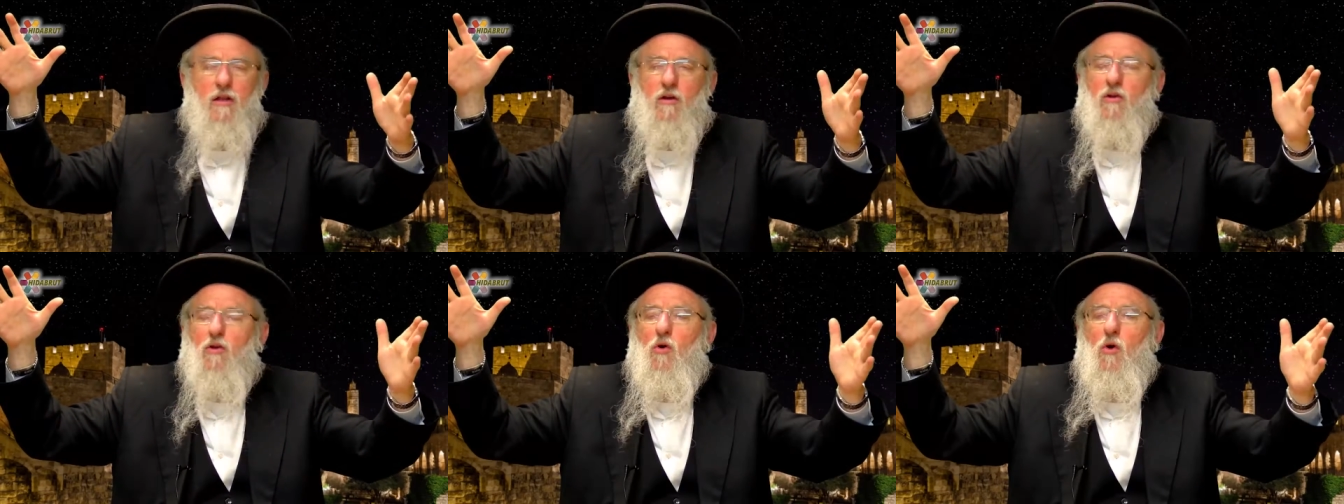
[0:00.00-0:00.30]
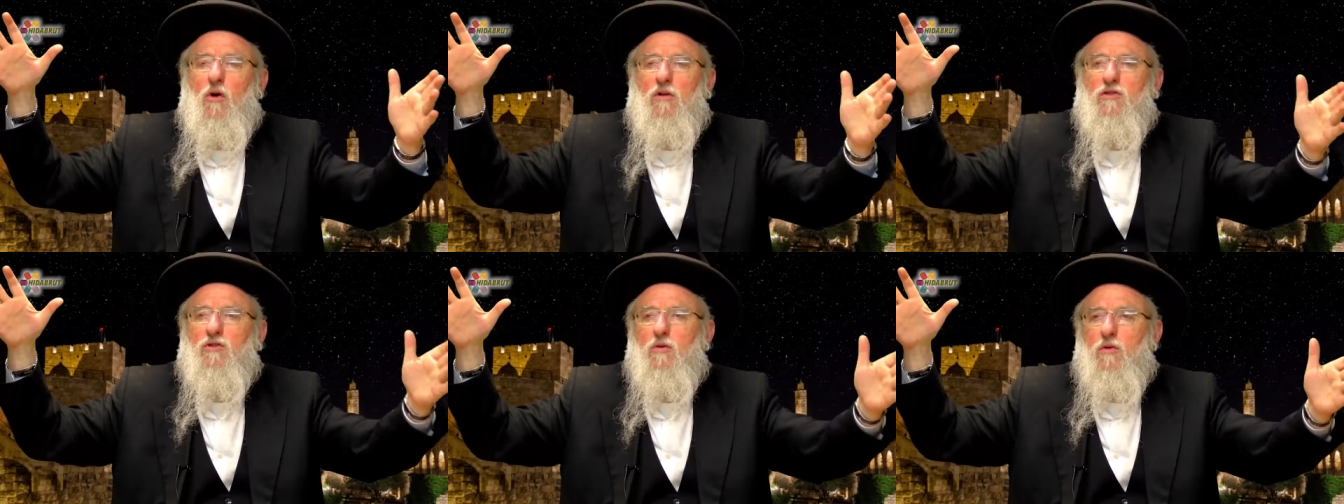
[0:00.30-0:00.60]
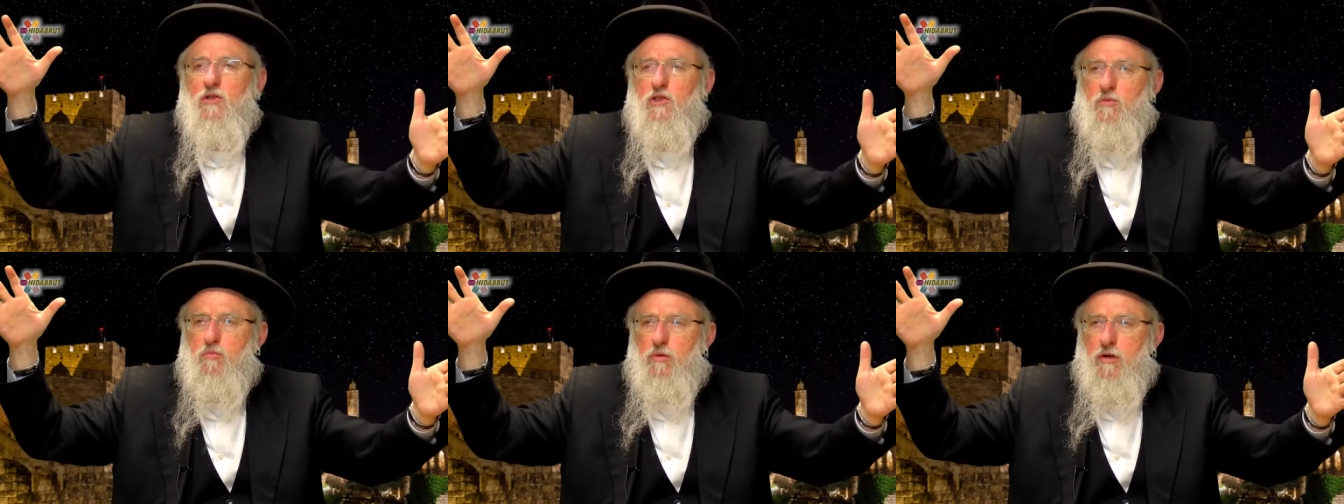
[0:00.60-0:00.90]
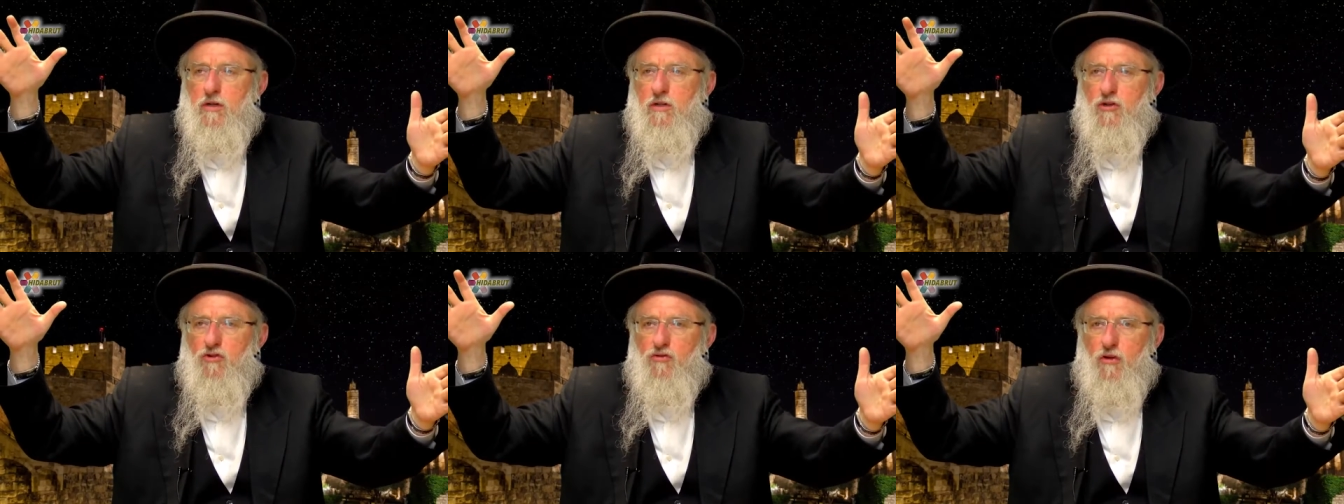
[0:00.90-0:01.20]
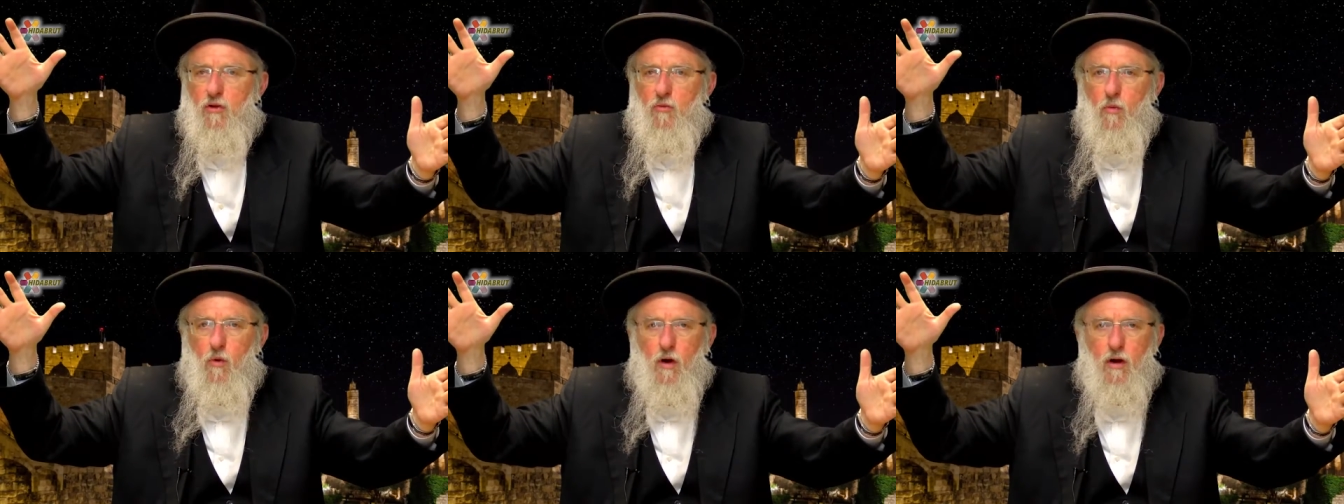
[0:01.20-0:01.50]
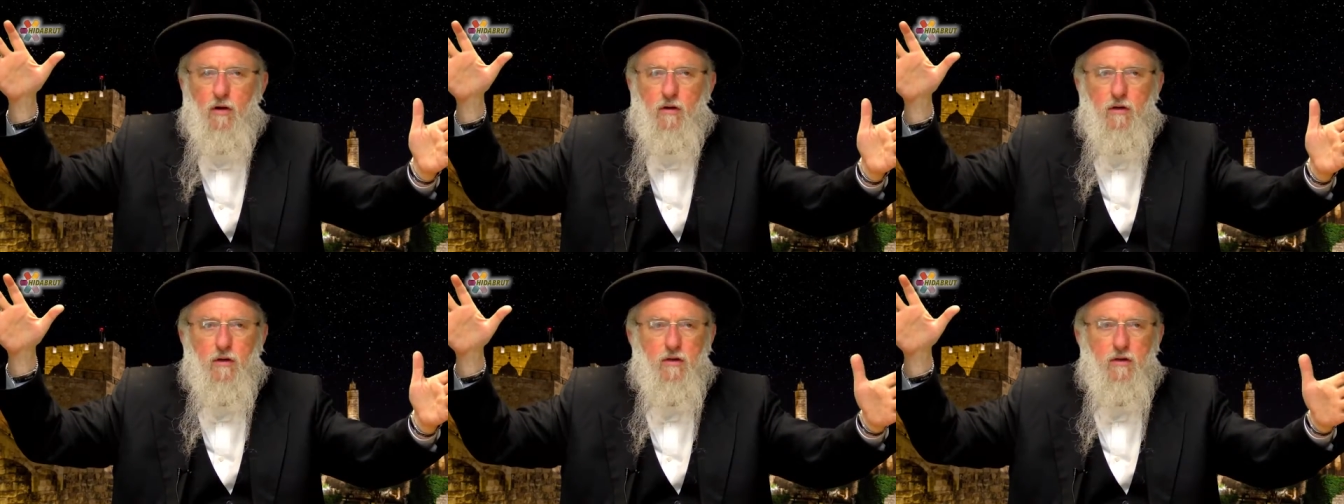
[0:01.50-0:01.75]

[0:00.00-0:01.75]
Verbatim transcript: it had gone to a spring to drink water,